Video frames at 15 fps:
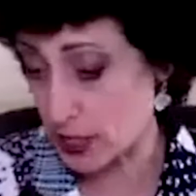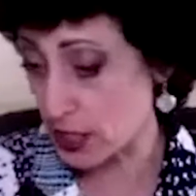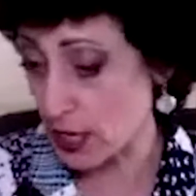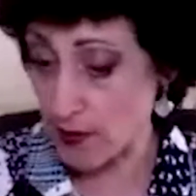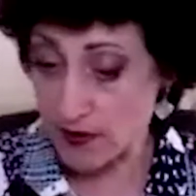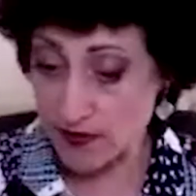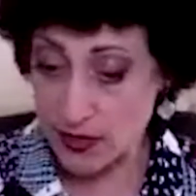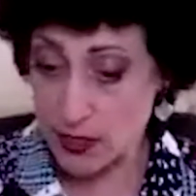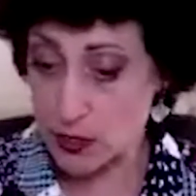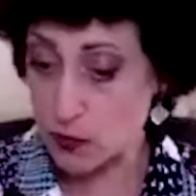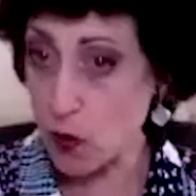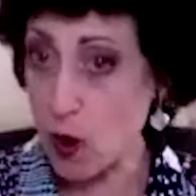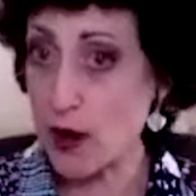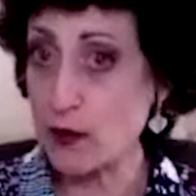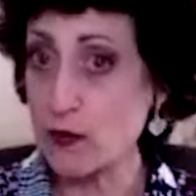Some of it you
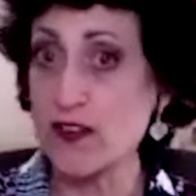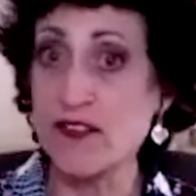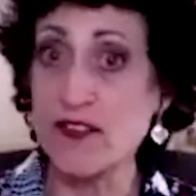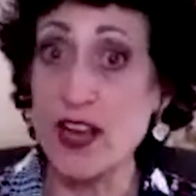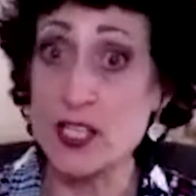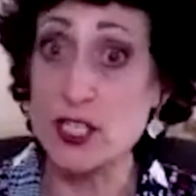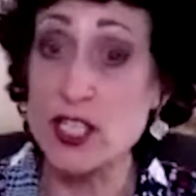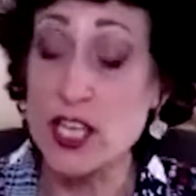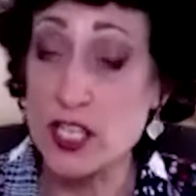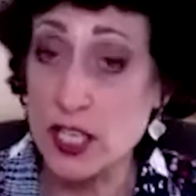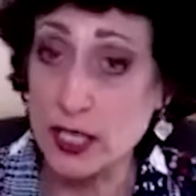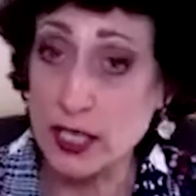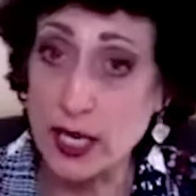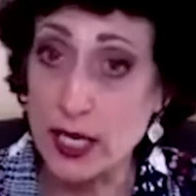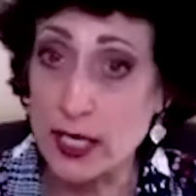want to invest in
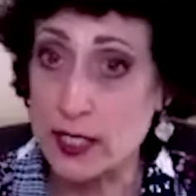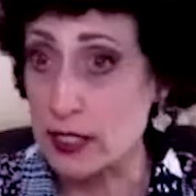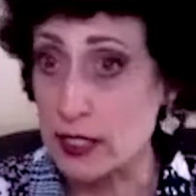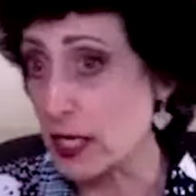your kids.